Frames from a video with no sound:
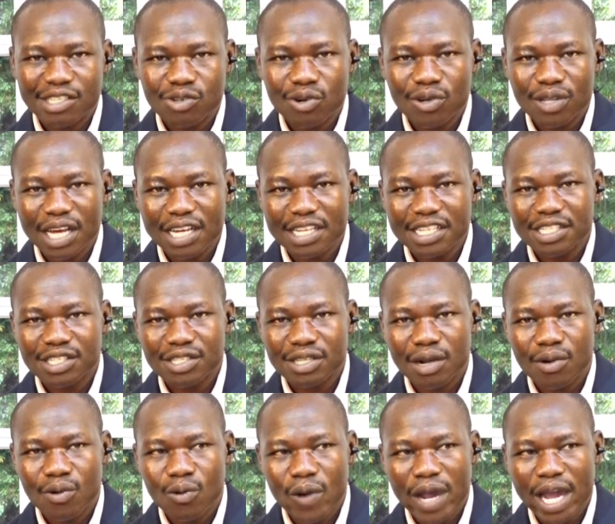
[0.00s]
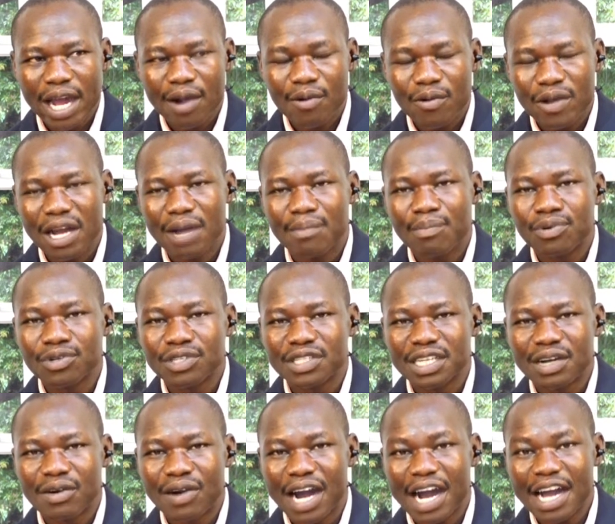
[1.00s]
So that is where we are
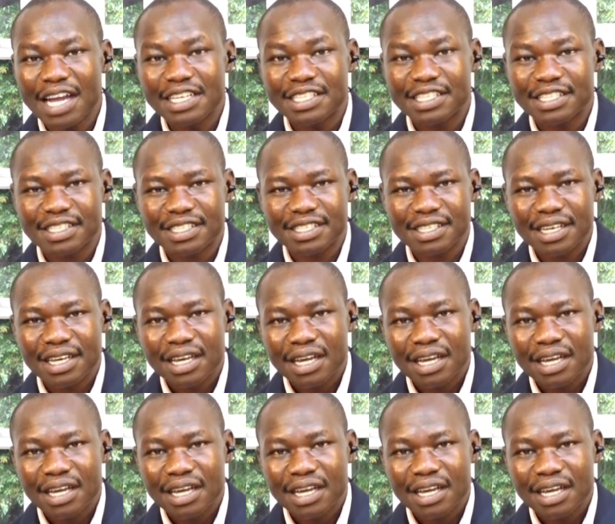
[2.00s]
putting our eyes